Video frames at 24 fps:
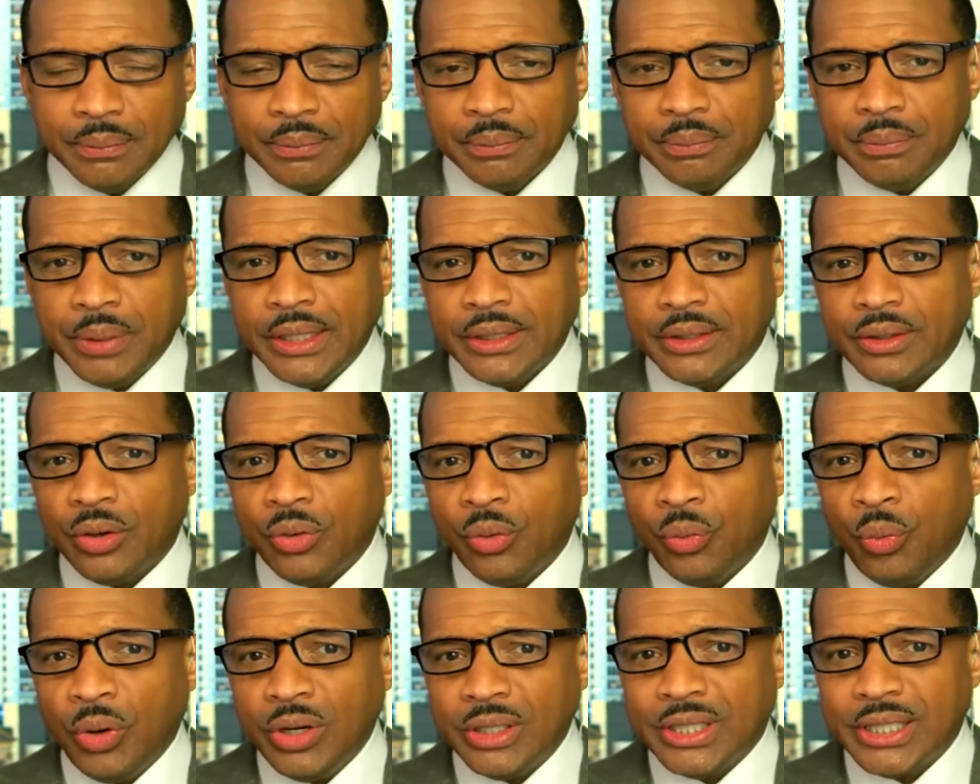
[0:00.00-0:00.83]
But
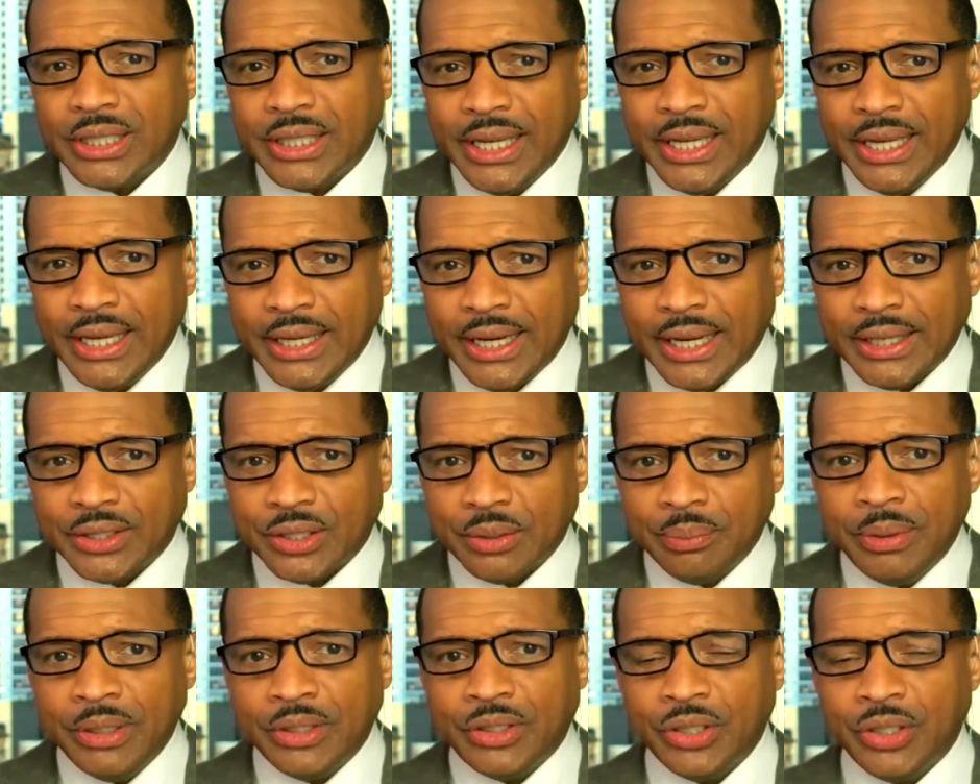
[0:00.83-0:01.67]
once again, I
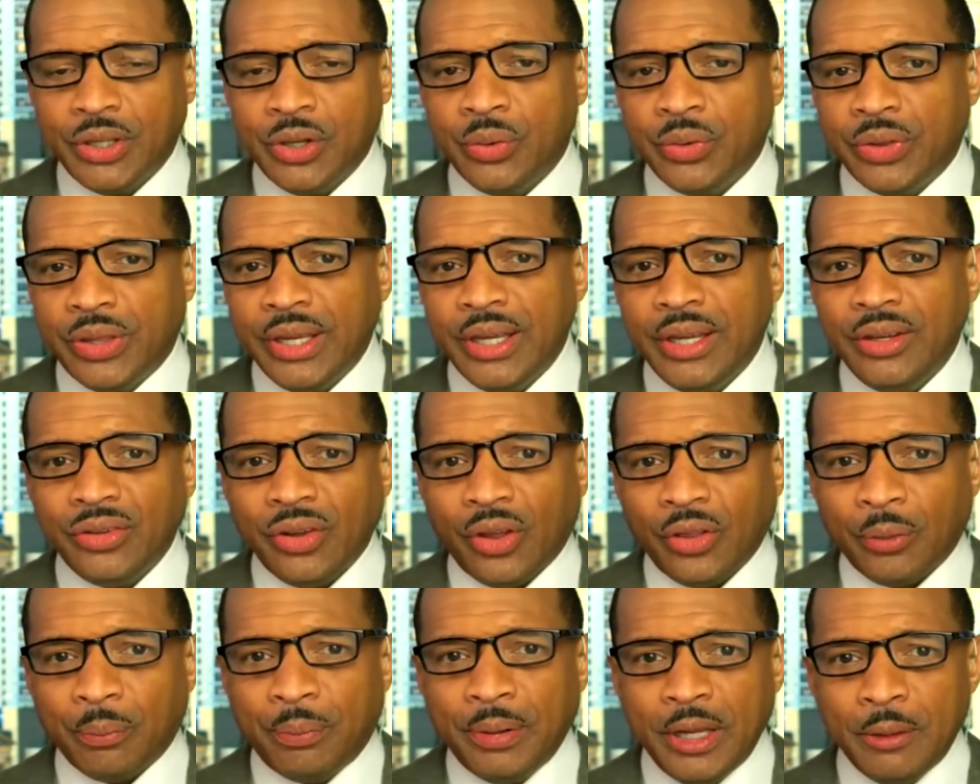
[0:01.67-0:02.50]
submit to you, these are
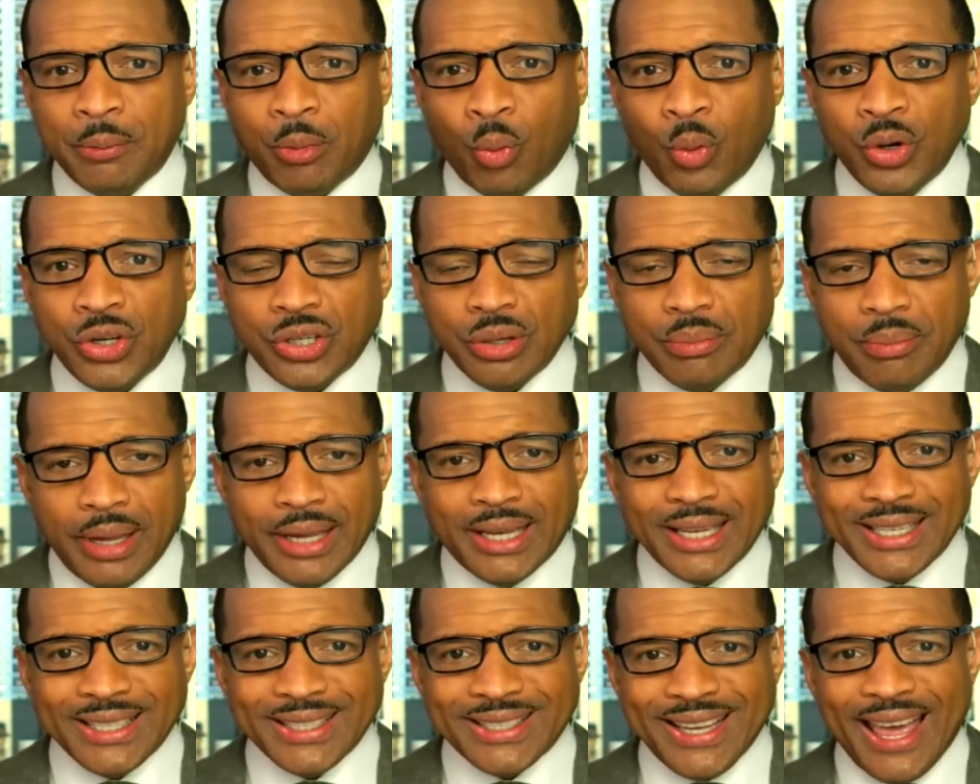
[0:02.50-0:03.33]
the people we should make
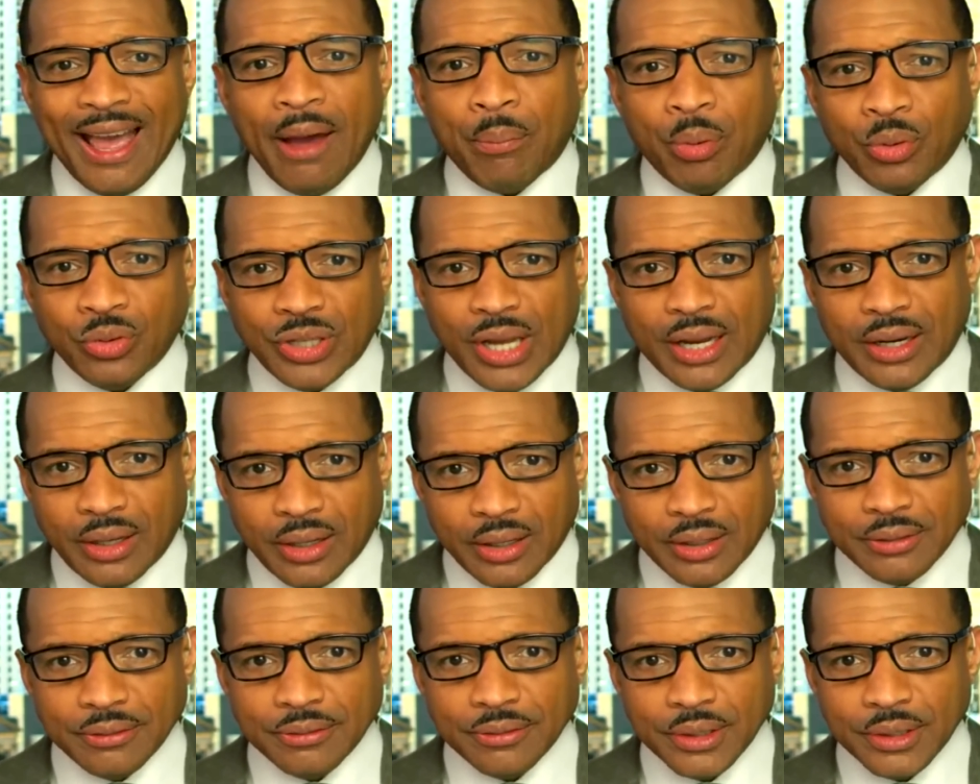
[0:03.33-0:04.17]
examples out of,
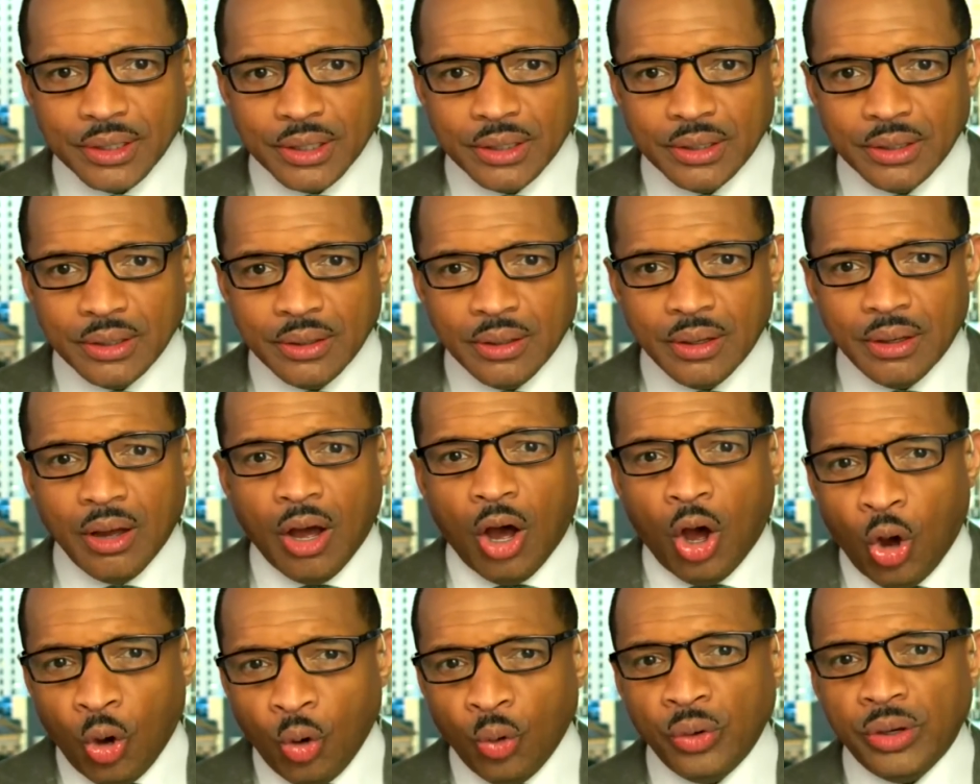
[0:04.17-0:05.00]

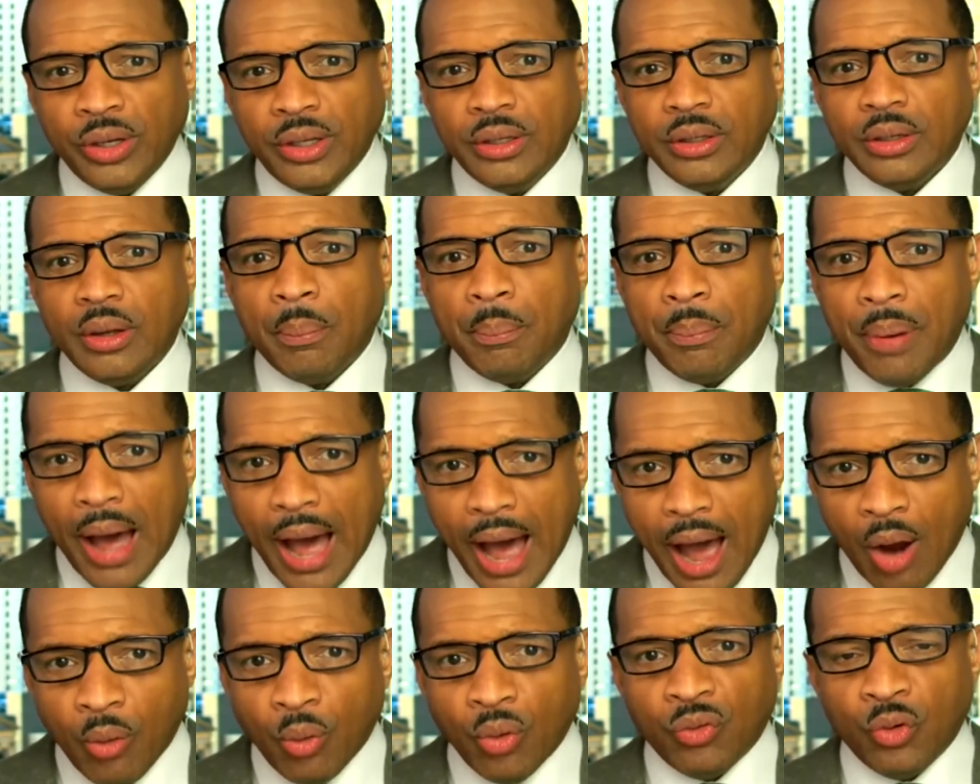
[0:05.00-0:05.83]
holding
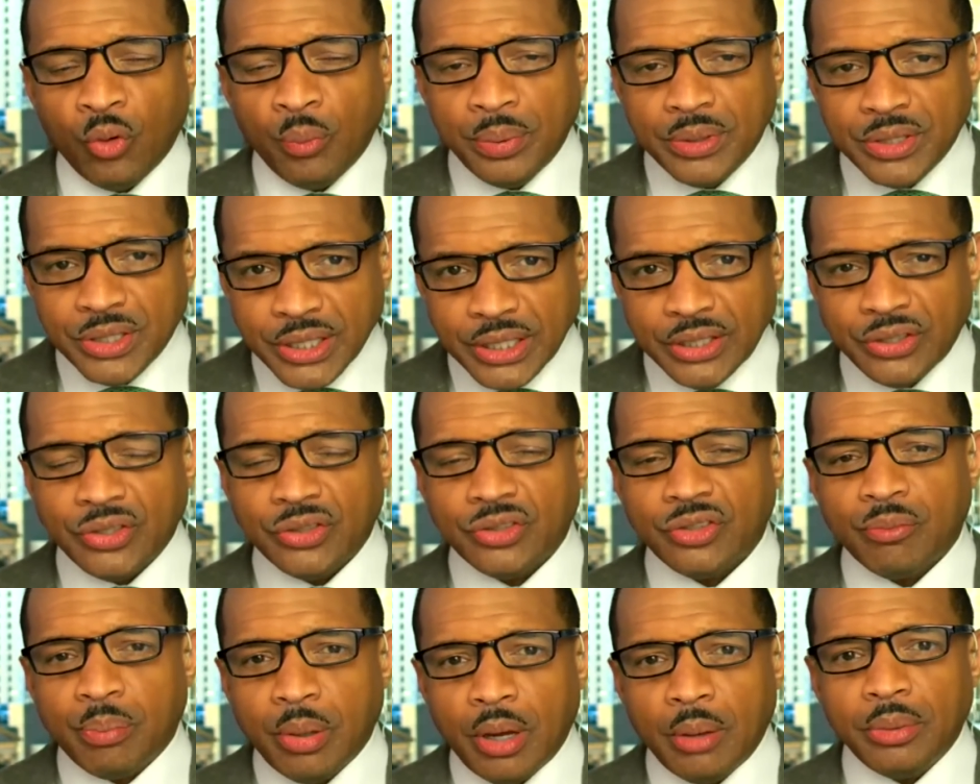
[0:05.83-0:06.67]
powerful positions
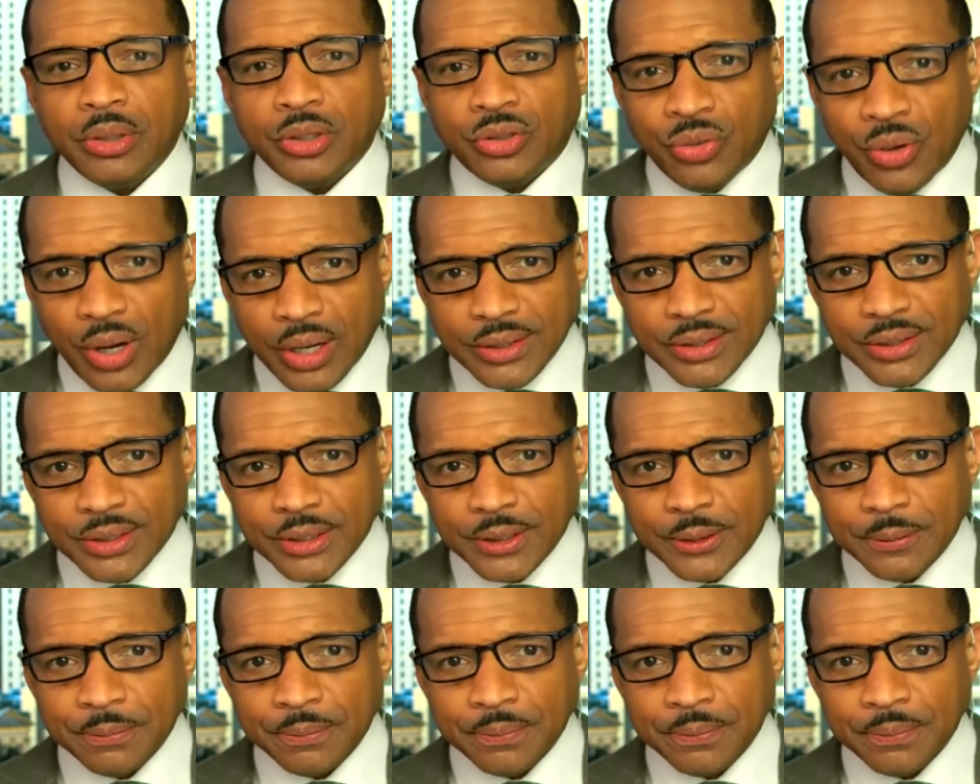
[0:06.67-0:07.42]
of public trust,